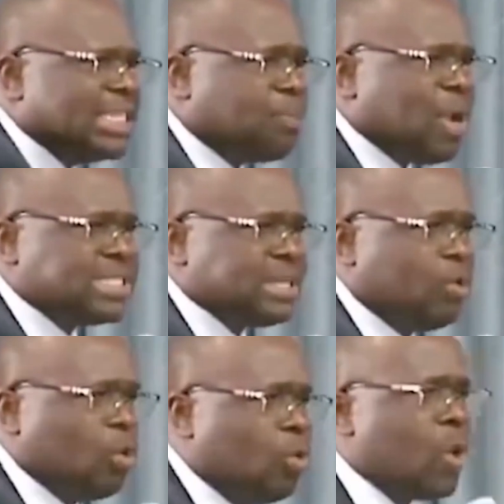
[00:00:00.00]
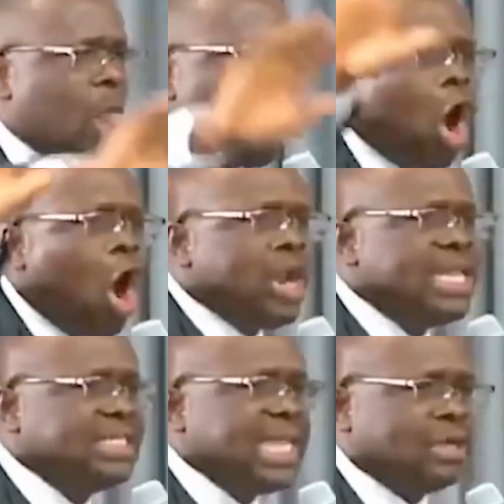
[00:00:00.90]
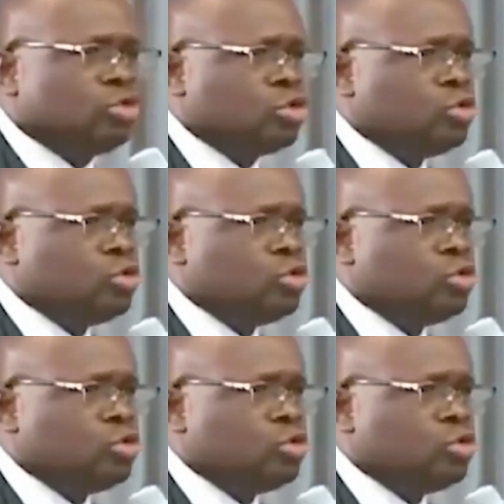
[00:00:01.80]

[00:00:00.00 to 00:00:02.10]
It is possible all these are